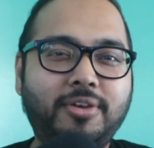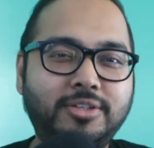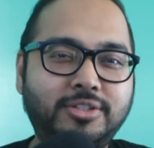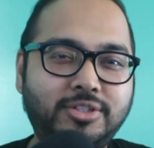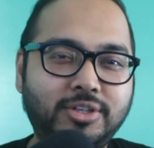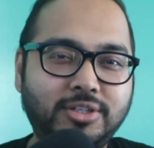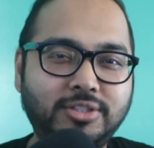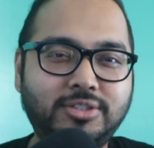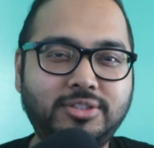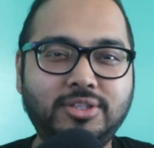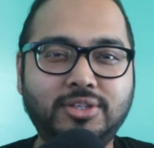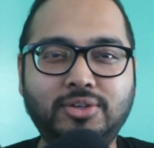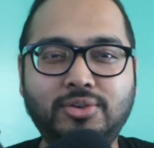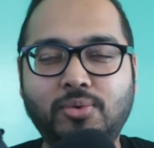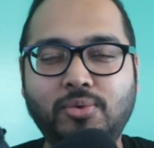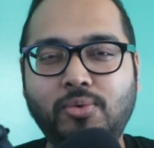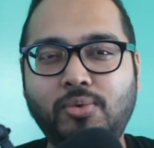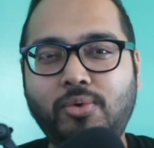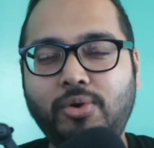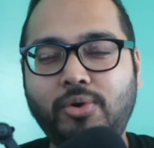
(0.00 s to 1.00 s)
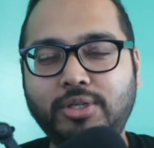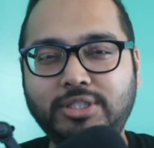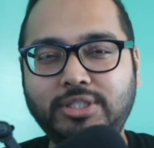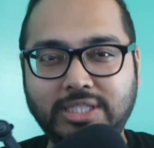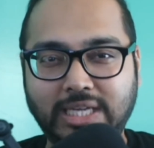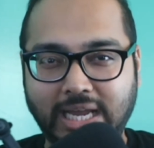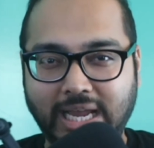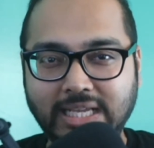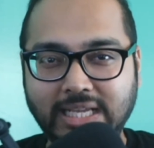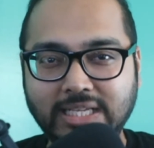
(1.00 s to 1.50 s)
adjusted or
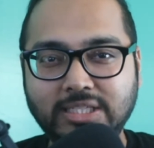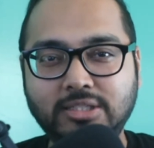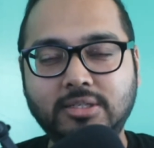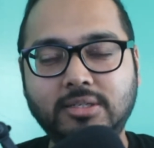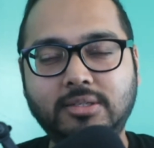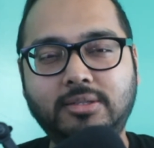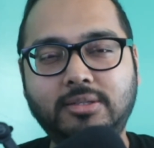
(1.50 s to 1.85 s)
changed